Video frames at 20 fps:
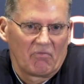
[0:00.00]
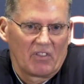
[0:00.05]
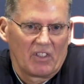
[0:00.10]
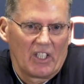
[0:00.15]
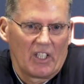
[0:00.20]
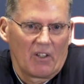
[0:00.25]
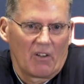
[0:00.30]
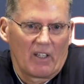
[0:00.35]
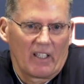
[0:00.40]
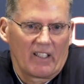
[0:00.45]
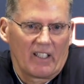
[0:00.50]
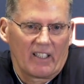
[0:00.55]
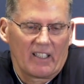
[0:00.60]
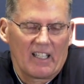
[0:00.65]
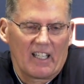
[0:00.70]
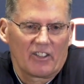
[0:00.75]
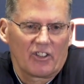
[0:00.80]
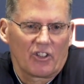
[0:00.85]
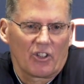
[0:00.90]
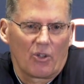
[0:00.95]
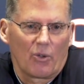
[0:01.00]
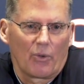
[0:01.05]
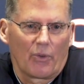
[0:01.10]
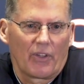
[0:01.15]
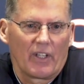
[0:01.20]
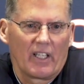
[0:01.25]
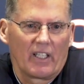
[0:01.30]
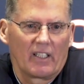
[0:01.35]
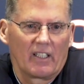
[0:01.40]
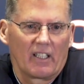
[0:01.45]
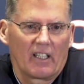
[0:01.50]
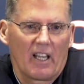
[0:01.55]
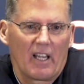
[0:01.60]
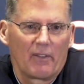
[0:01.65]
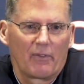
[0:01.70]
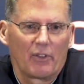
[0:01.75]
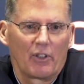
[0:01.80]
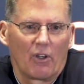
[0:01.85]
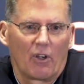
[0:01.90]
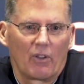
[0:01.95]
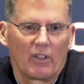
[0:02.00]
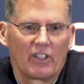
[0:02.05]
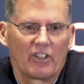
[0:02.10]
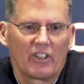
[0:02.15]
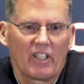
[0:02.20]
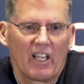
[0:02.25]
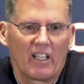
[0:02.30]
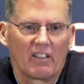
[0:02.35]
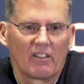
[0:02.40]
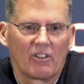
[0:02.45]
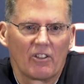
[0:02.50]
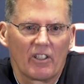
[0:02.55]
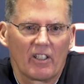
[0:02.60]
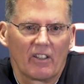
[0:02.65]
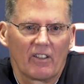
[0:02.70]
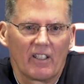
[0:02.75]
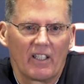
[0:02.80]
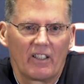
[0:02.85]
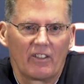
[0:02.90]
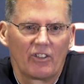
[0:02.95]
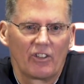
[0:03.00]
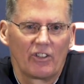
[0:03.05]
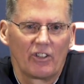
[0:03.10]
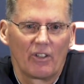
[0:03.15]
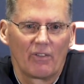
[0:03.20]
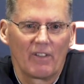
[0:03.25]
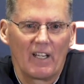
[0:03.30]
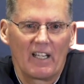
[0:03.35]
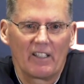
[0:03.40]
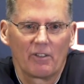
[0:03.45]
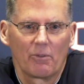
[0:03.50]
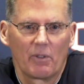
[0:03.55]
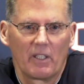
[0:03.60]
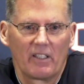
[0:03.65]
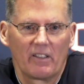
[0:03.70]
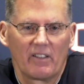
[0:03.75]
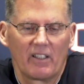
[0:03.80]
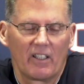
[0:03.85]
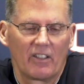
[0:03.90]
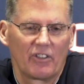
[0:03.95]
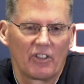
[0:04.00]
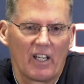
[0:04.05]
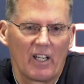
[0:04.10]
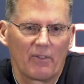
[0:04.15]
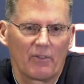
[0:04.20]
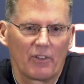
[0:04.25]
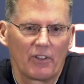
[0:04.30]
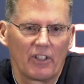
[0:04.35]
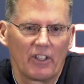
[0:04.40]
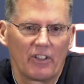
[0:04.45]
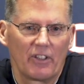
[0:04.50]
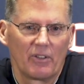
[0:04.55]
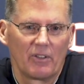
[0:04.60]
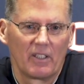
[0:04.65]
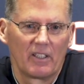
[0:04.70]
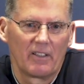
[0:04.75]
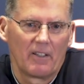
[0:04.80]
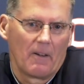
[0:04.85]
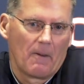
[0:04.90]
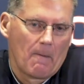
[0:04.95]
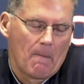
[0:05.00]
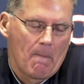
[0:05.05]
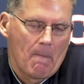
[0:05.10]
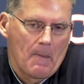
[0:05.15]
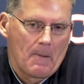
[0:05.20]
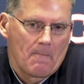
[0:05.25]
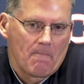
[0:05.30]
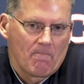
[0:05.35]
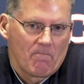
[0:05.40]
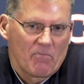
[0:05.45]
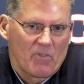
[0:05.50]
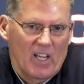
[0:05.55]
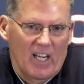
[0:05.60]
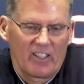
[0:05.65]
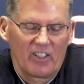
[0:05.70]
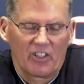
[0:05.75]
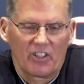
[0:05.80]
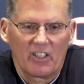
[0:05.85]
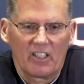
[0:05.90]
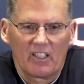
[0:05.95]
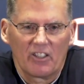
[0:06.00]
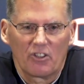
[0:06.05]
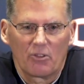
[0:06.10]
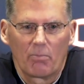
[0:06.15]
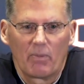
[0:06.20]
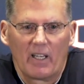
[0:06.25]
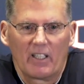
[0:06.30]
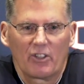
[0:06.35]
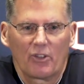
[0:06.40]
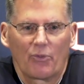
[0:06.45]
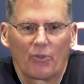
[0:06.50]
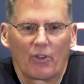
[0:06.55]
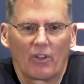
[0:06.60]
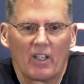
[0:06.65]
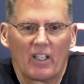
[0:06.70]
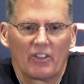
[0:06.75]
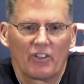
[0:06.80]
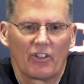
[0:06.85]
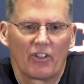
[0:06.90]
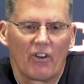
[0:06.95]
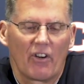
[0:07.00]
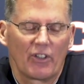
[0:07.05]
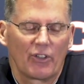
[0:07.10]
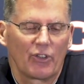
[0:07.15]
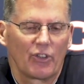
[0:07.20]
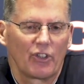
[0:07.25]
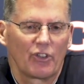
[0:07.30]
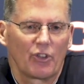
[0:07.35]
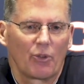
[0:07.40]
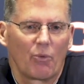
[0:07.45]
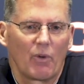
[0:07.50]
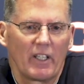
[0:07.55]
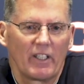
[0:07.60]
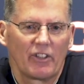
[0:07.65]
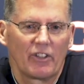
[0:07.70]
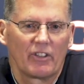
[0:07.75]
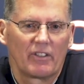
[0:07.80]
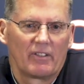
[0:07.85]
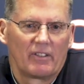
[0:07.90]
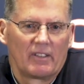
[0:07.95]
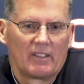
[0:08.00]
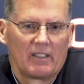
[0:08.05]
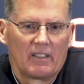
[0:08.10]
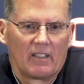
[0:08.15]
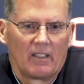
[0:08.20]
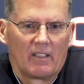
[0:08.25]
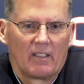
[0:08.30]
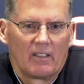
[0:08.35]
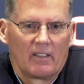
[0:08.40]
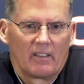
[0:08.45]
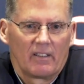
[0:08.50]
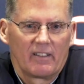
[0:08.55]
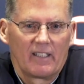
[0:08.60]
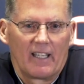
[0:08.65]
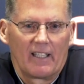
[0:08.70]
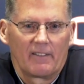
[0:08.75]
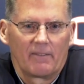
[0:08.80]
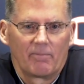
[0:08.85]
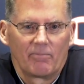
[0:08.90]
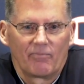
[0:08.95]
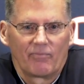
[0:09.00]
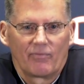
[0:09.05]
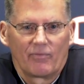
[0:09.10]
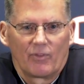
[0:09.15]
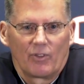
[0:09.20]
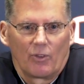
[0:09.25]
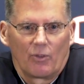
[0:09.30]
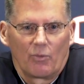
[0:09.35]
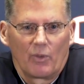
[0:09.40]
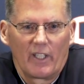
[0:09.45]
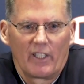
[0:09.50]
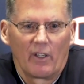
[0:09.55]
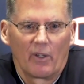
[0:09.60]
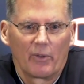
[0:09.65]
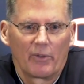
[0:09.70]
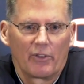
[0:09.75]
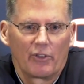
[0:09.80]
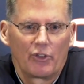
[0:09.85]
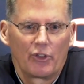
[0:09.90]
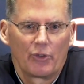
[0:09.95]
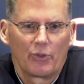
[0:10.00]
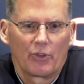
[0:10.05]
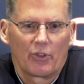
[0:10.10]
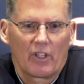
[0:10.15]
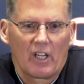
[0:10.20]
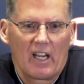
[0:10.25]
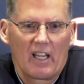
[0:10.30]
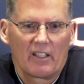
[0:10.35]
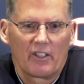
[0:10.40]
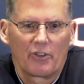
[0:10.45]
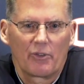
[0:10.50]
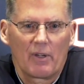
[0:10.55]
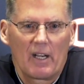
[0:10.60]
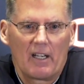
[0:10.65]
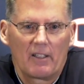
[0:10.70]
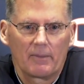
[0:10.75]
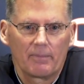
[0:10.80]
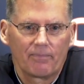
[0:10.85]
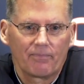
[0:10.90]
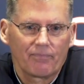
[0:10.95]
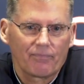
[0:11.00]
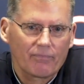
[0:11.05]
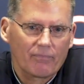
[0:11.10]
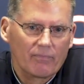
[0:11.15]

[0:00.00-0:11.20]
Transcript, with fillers: you know, I think that's the whole thing. In life, you always take a look at things and you evaluate things after you do it. I just think it's best for us in our situation that we go the junior college route